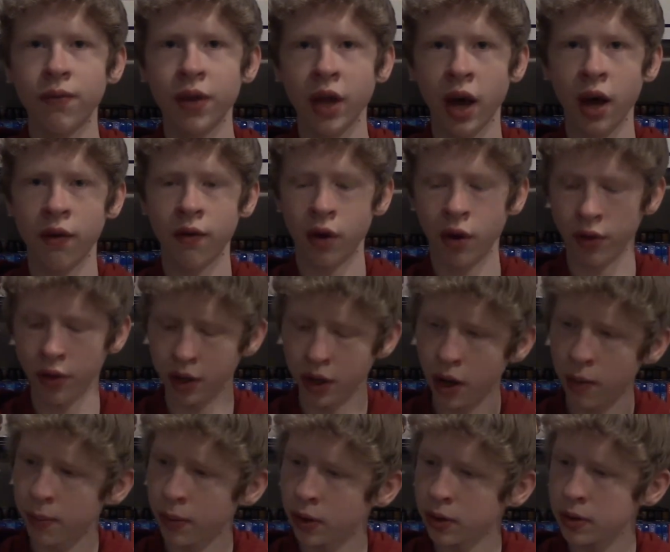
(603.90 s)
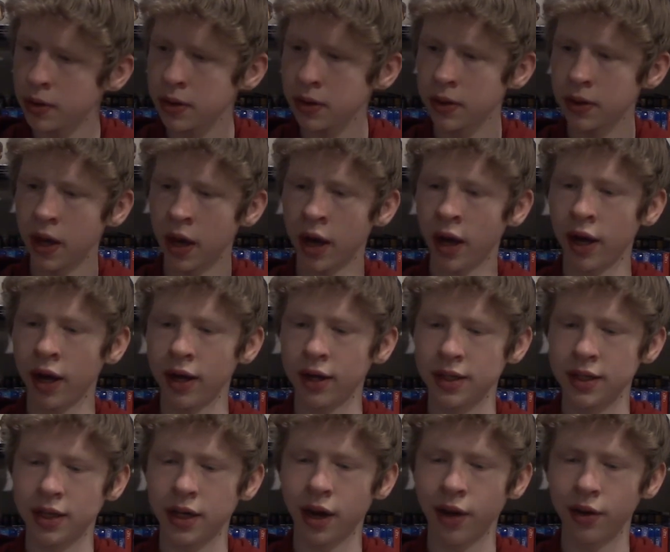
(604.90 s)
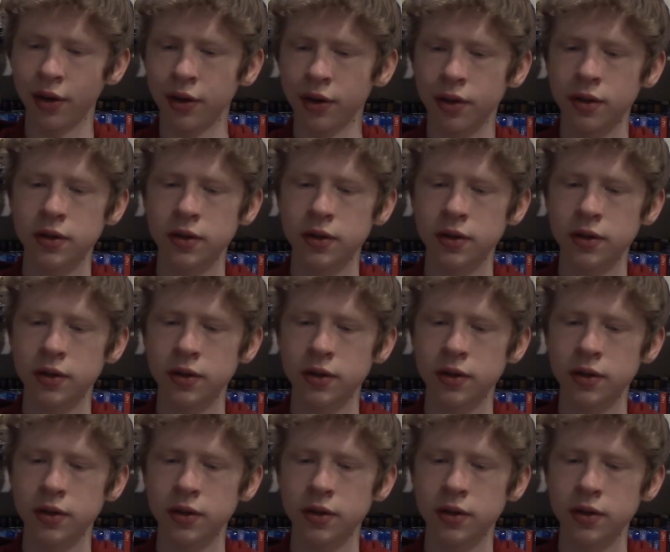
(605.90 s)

have all the numbers together.